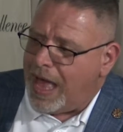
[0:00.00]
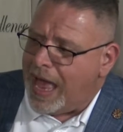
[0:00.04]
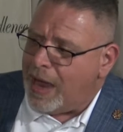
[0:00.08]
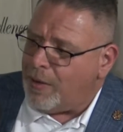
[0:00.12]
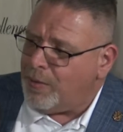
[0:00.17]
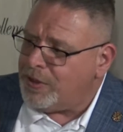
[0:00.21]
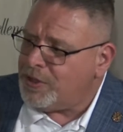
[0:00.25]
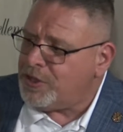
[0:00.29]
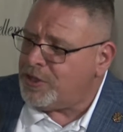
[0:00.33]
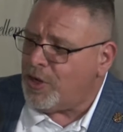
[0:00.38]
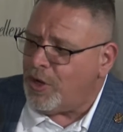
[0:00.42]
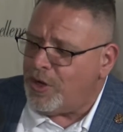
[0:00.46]
I
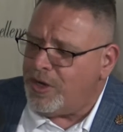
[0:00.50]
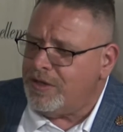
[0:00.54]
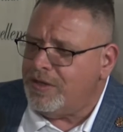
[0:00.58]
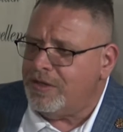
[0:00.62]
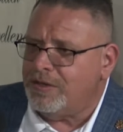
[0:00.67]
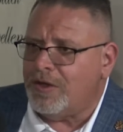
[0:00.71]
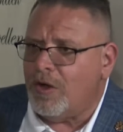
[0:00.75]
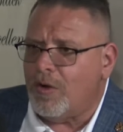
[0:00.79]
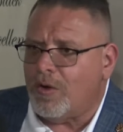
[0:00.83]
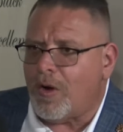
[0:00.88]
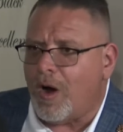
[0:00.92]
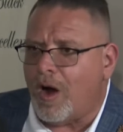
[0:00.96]
would show you the
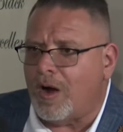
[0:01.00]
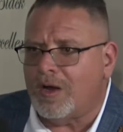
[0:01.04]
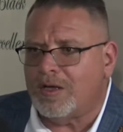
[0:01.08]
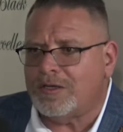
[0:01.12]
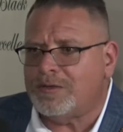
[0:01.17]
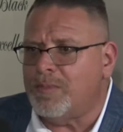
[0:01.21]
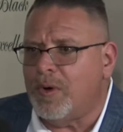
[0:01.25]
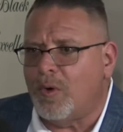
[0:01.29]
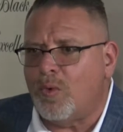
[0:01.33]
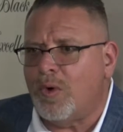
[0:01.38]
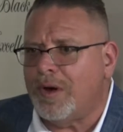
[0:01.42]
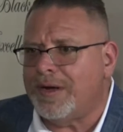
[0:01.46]
Don
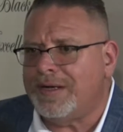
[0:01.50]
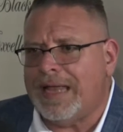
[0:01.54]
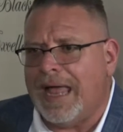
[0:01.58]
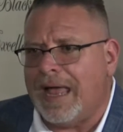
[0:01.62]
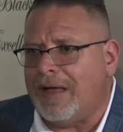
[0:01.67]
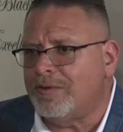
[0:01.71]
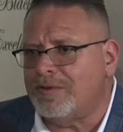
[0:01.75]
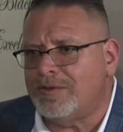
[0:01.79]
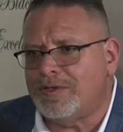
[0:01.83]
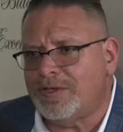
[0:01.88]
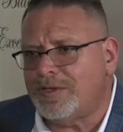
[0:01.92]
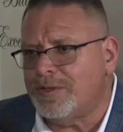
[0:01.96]
Carlos, but we're
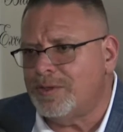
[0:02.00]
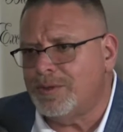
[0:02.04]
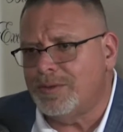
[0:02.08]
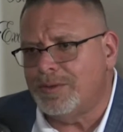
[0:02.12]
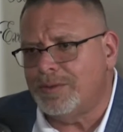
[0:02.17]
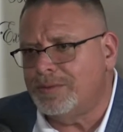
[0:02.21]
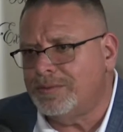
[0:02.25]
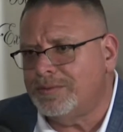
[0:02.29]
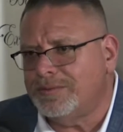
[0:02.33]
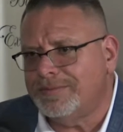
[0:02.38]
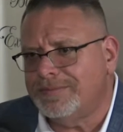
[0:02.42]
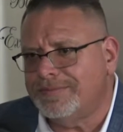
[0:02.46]
down
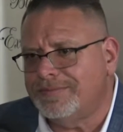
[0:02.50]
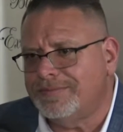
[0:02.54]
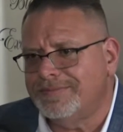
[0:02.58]
to